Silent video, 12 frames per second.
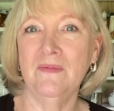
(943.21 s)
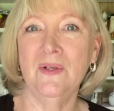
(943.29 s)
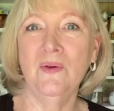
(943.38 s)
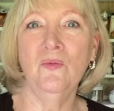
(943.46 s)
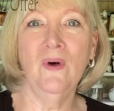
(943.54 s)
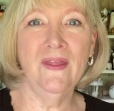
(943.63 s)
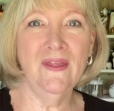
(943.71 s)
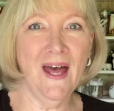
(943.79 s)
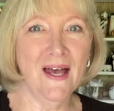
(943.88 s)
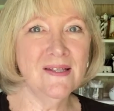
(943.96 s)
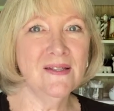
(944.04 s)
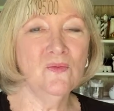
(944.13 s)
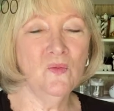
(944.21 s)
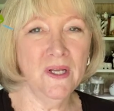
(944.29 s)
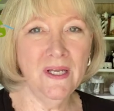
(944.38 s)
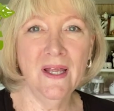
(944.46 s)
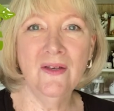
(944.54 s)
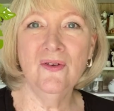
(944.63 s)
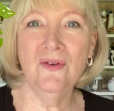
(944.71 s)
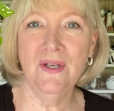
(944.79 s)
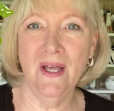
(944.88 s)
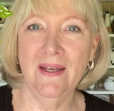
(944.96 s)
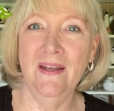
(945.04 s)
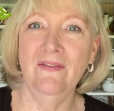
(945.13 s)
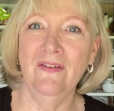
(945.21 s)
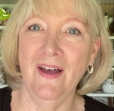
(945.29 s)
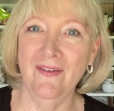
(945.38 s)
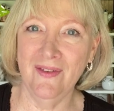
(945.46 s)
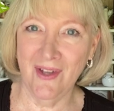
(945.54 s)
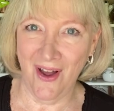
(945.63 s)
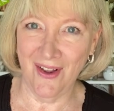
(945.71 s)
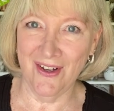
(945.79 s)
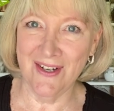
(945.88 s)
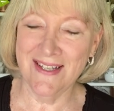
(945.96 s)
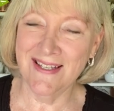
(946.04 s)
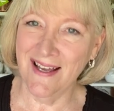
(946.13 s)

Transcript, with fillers: to $1,195.